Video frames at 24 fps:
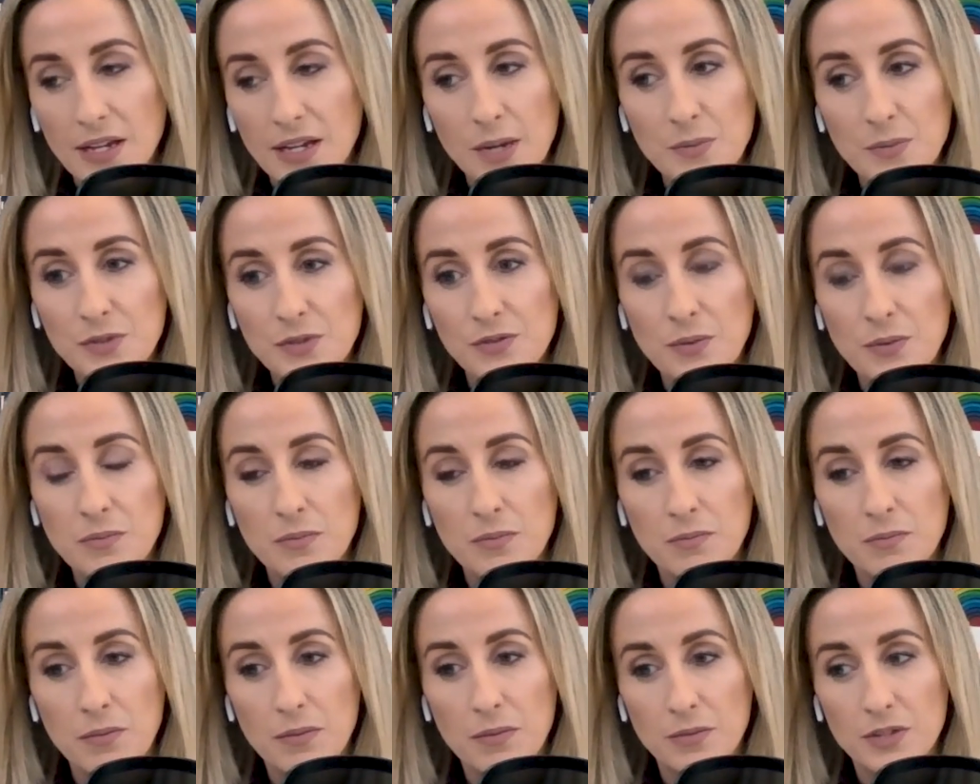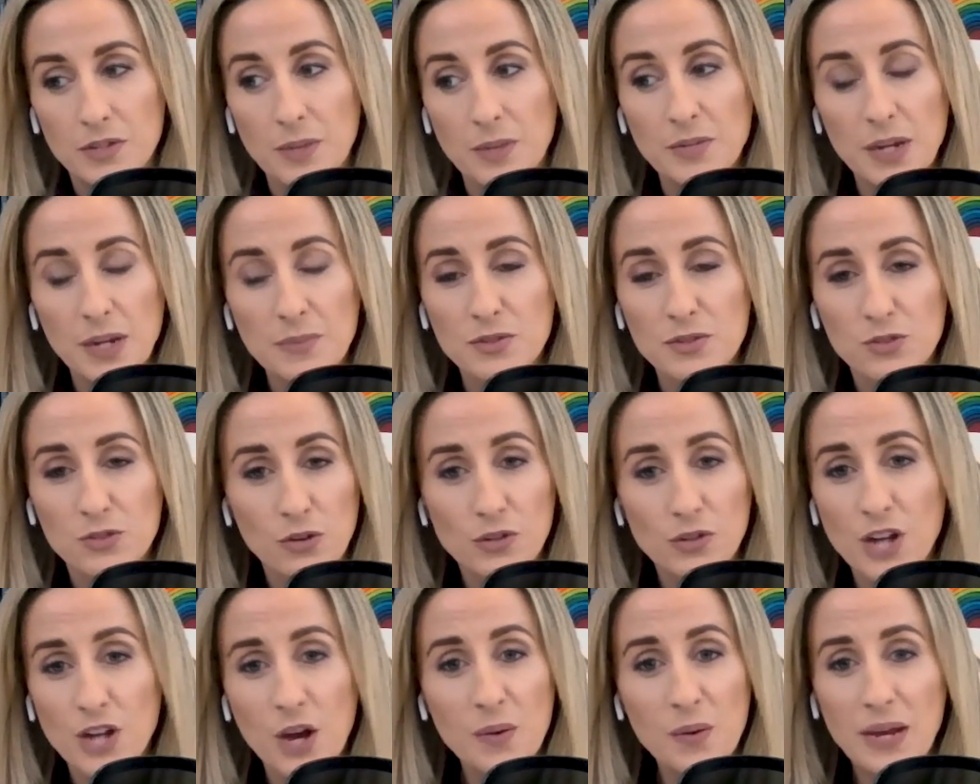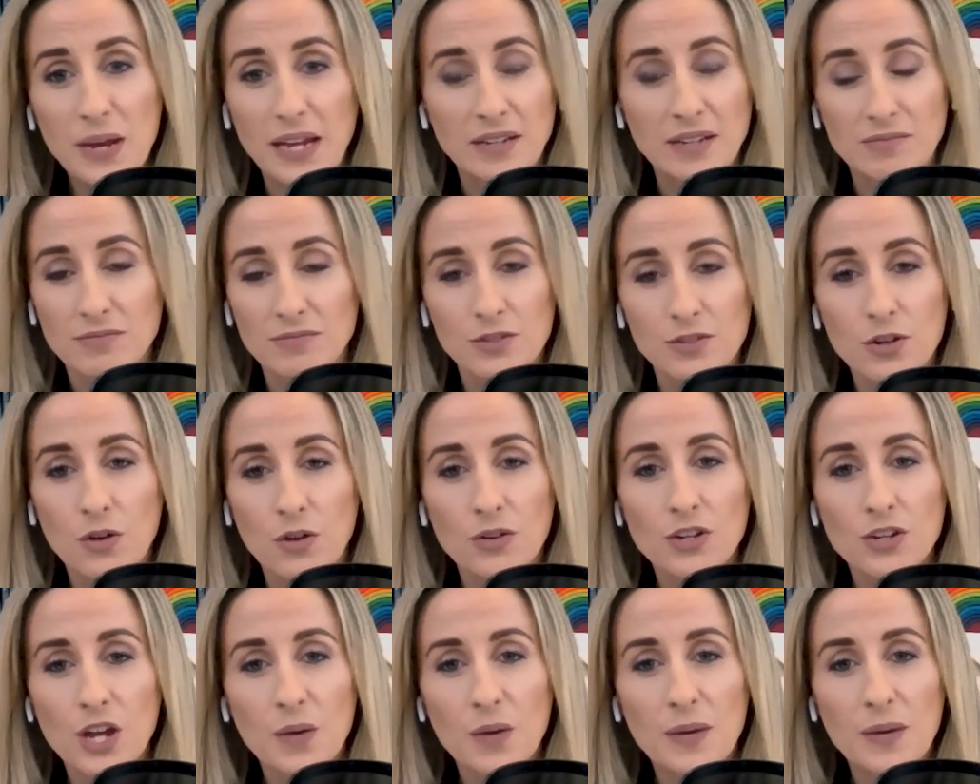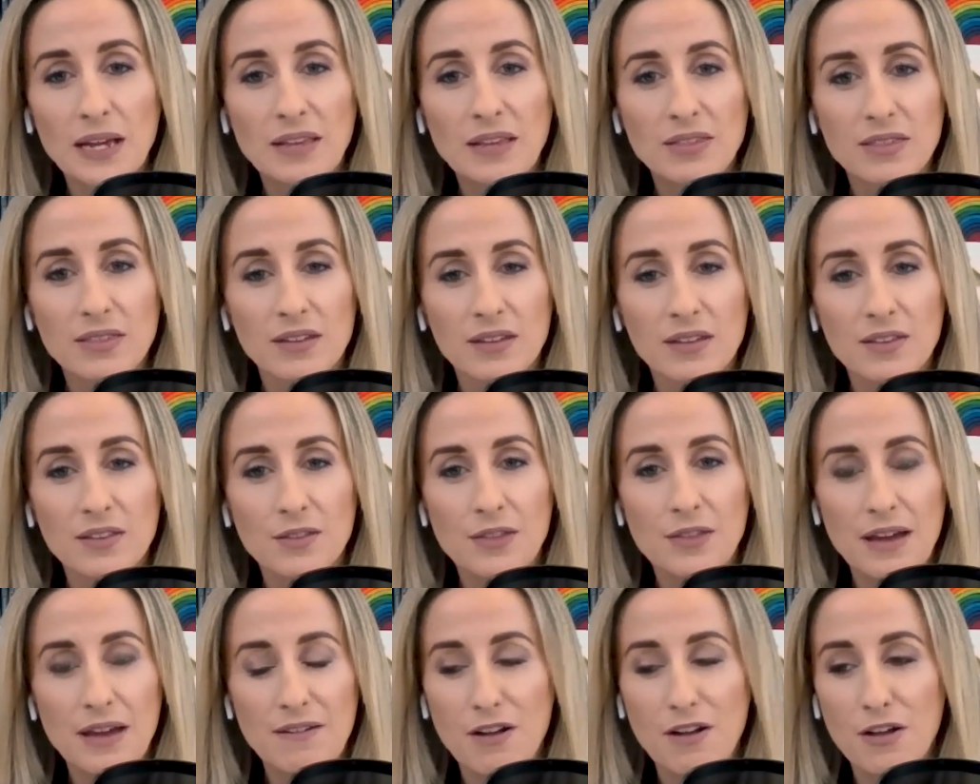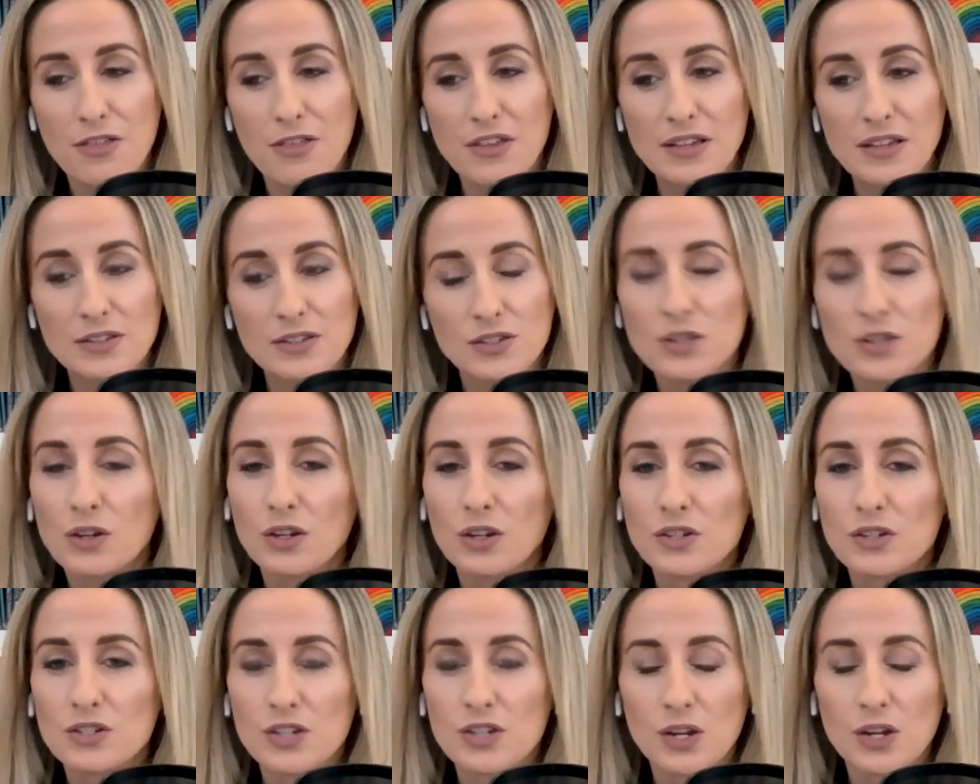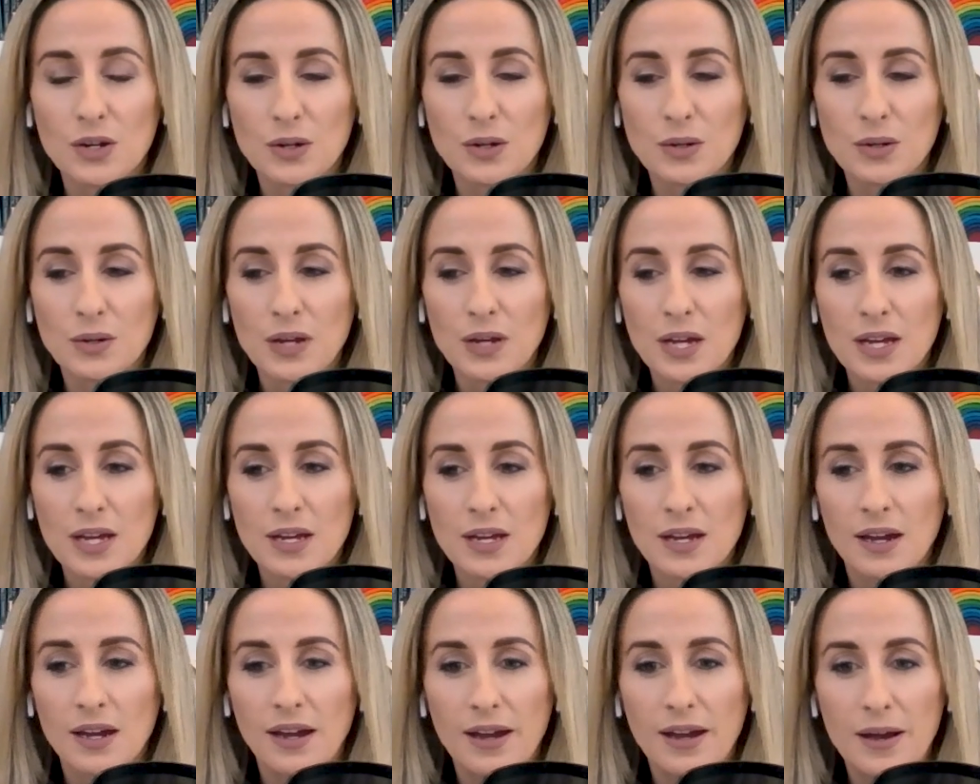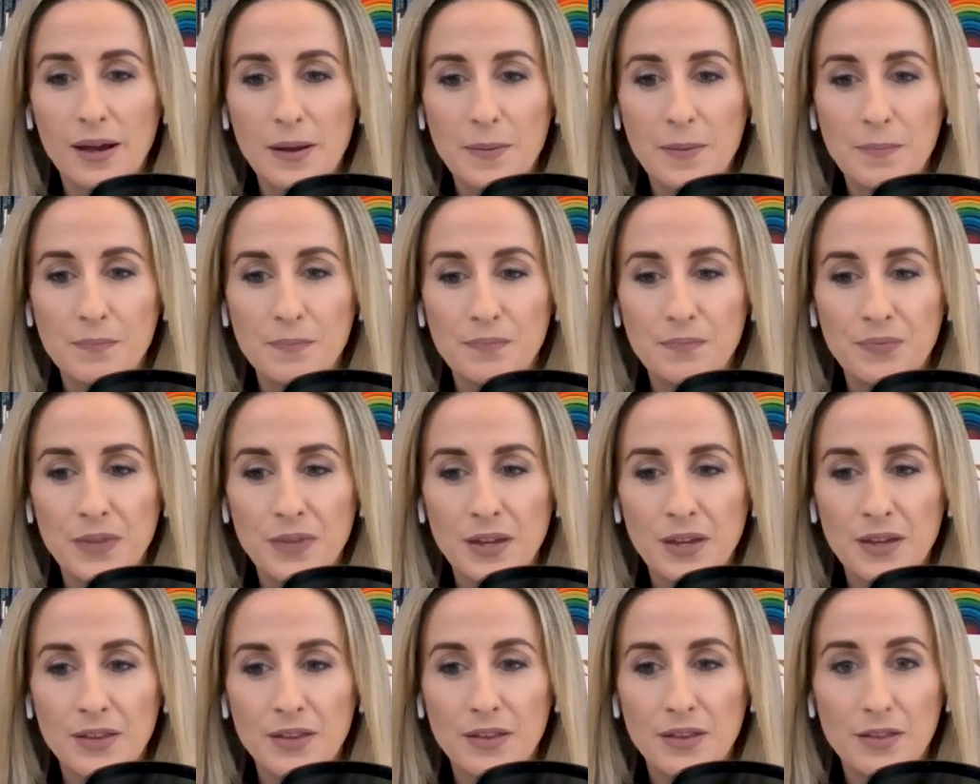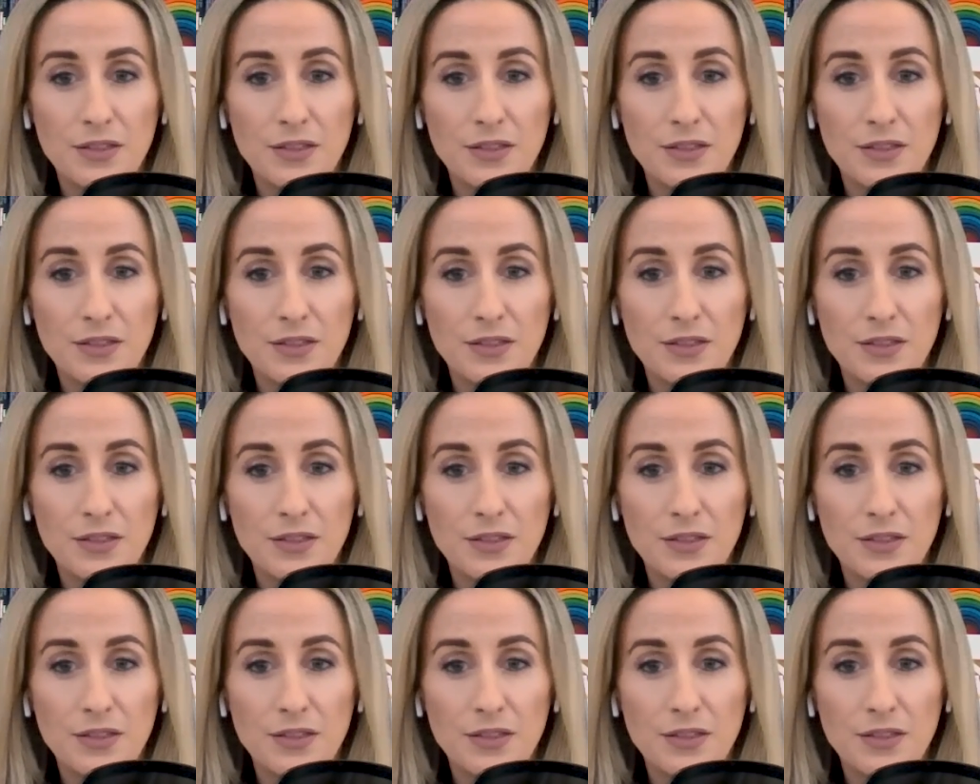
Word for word: think it comes from sometimes not knowing, not knowing that there are things you can do um,